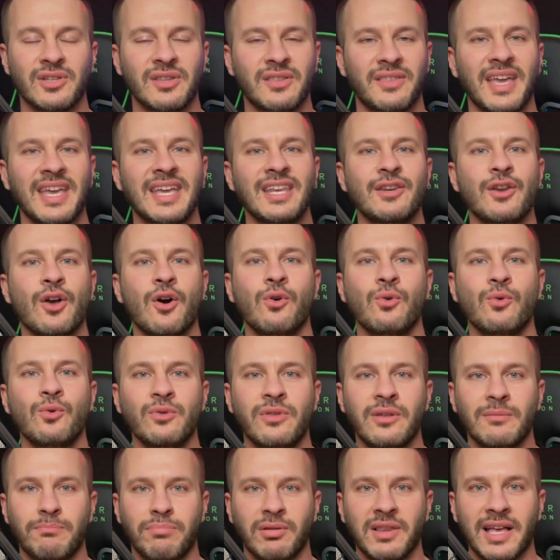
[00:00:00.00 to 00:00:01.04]
They know who
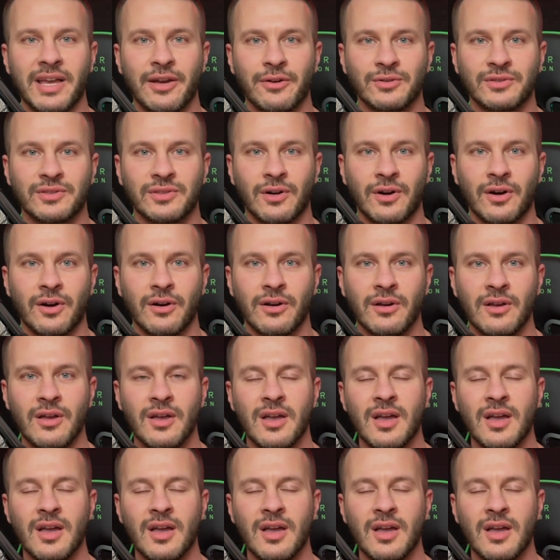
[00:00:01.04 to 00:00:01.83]
the players are